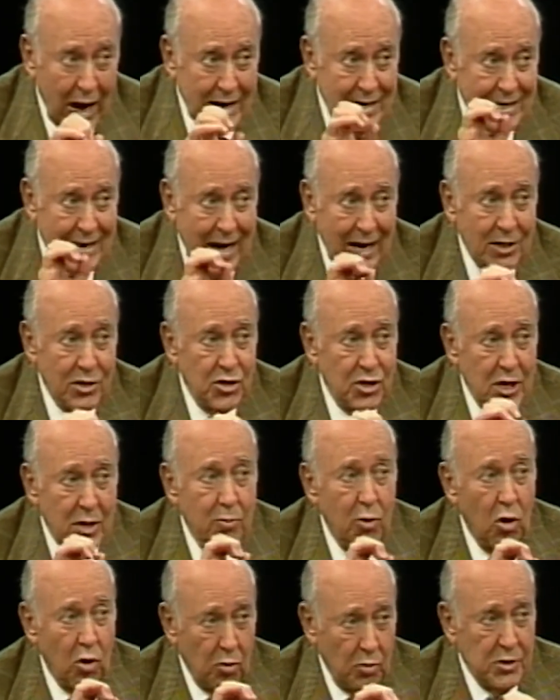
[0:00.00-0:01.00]
Right, Dan
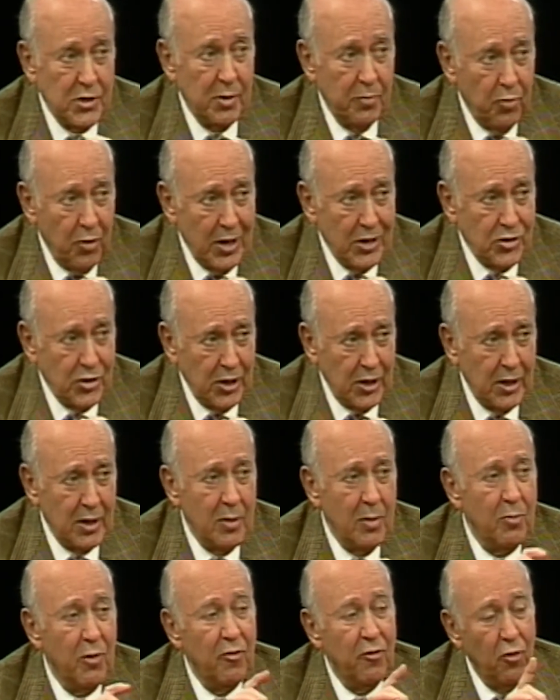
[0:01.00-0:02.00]
Seymour, who was the
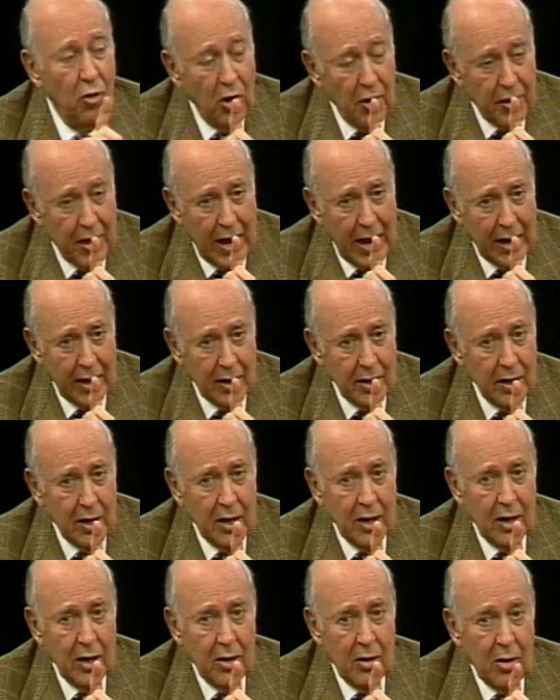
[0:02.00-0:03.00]
president. Before that,
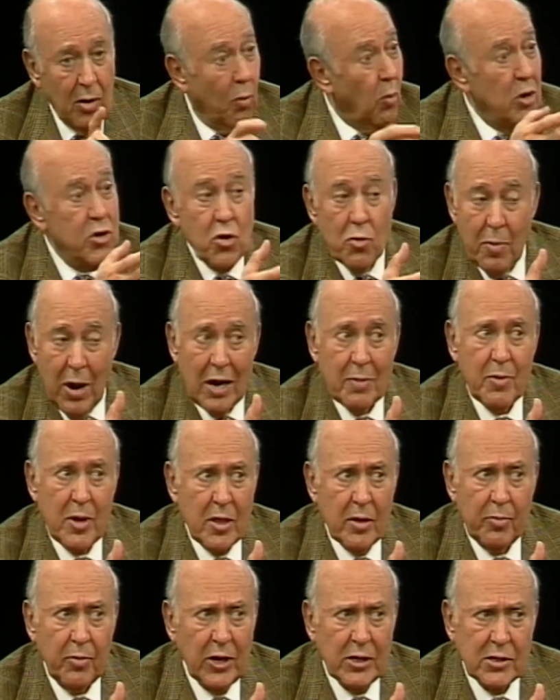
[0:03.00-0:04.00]
well, you might
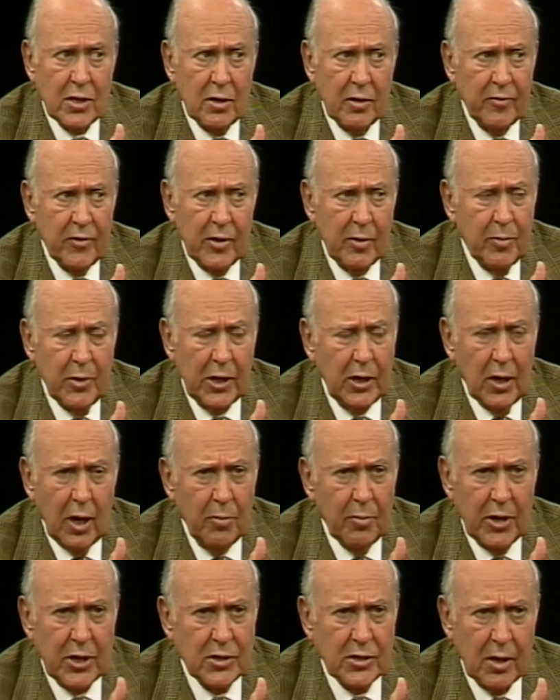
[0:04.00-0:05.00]
be the president of a big
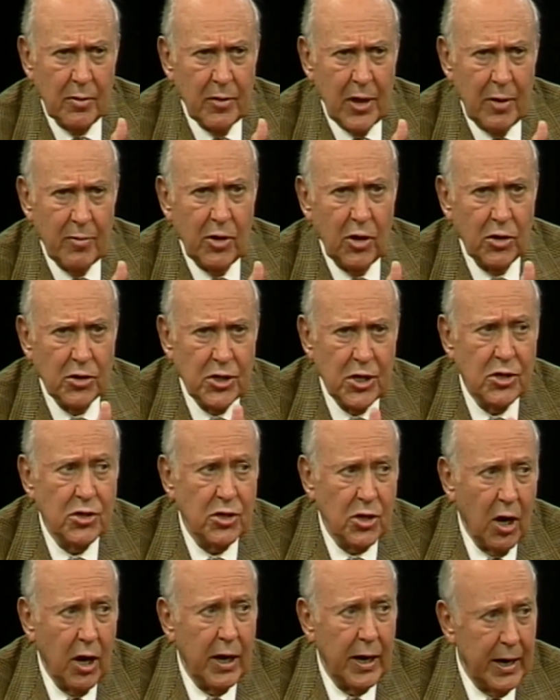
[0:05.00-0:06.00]
company someday, because he
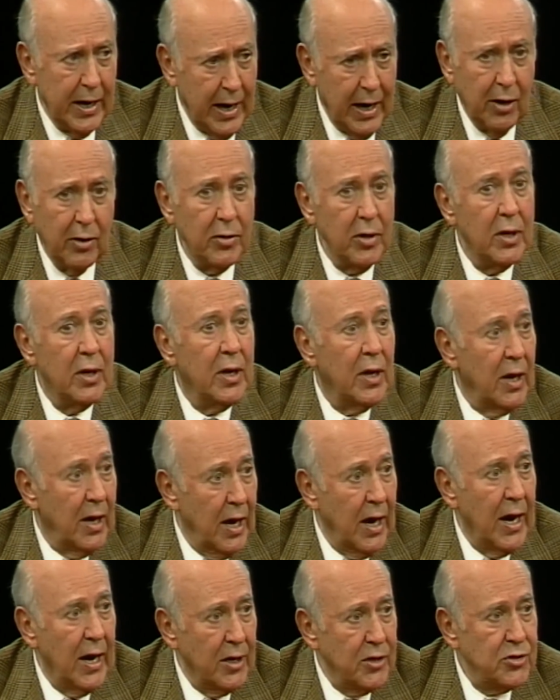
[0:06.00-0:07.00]
started out
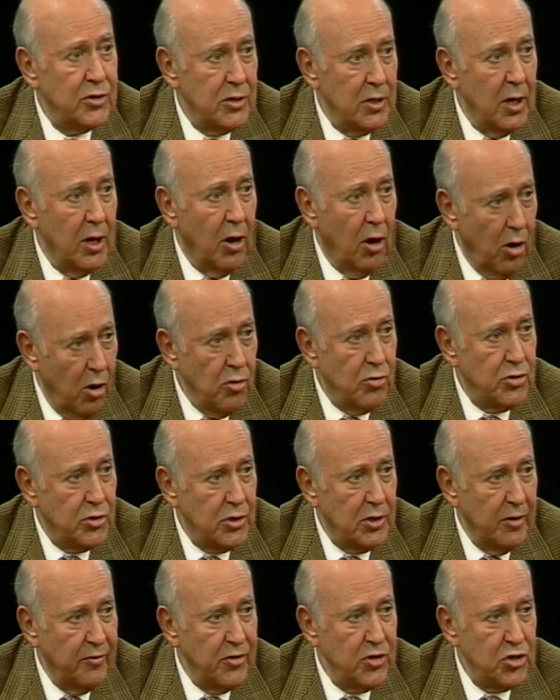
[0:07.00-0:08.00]
as a
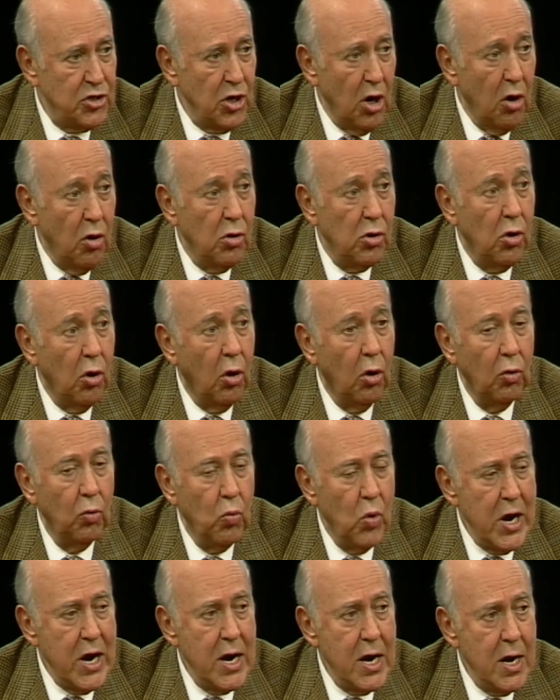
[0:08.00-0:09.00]
host of a show
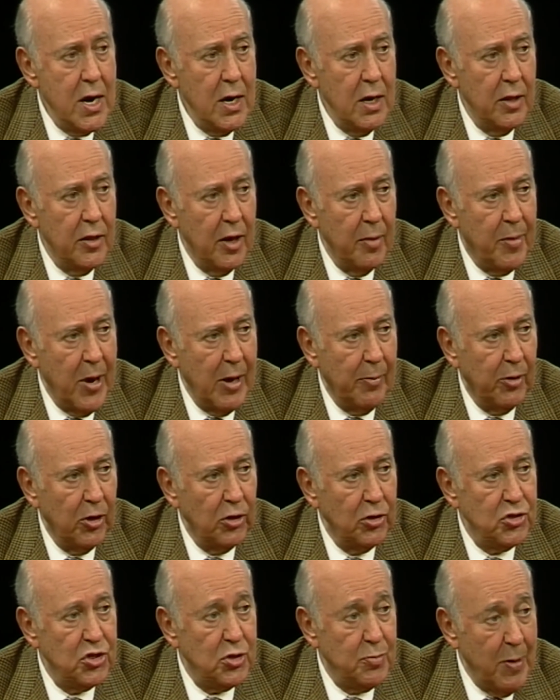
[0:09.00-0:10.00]
called We the
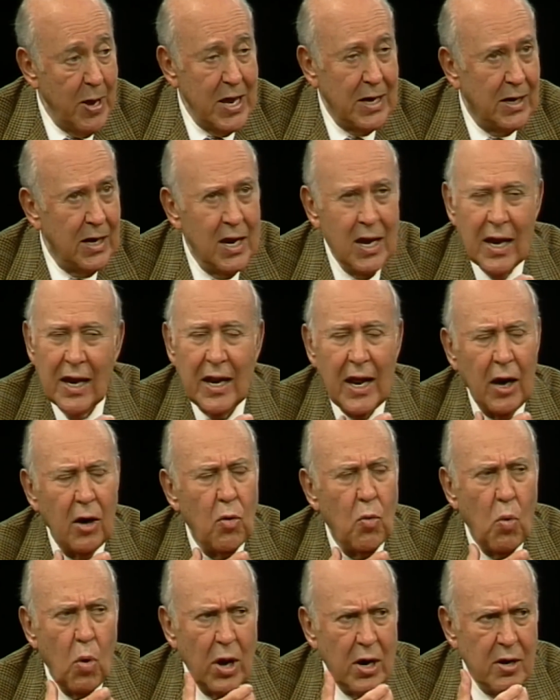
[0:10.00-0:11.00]
People Speak. And he had
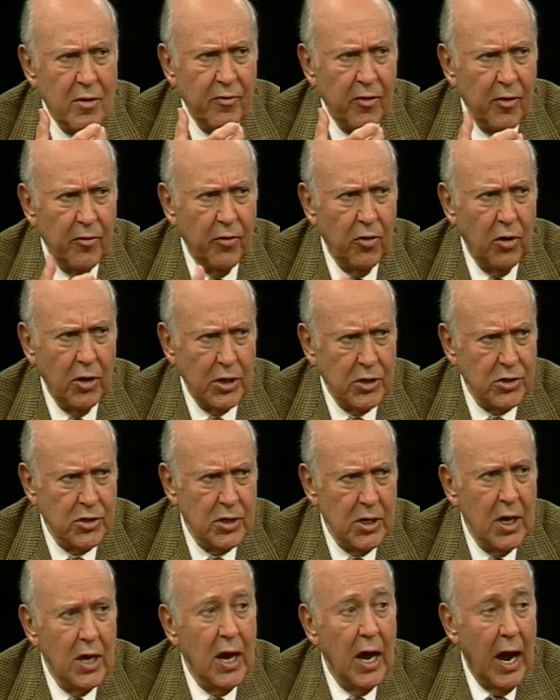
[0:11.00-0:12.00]
a wonderful
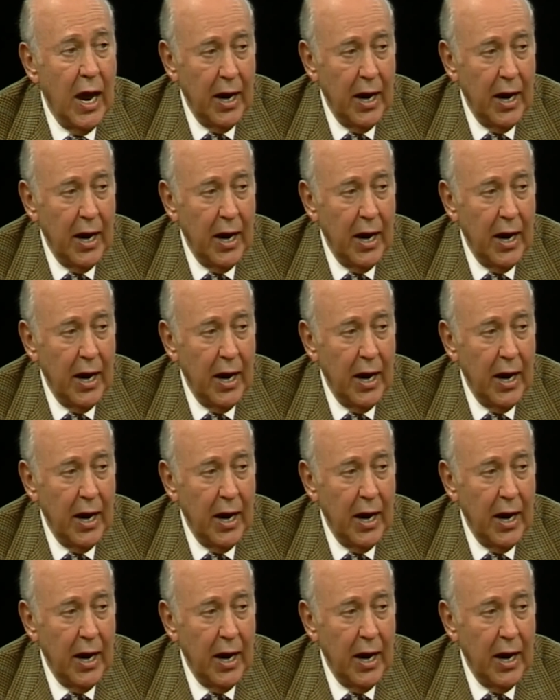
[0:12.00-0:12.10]
voice. Yeah.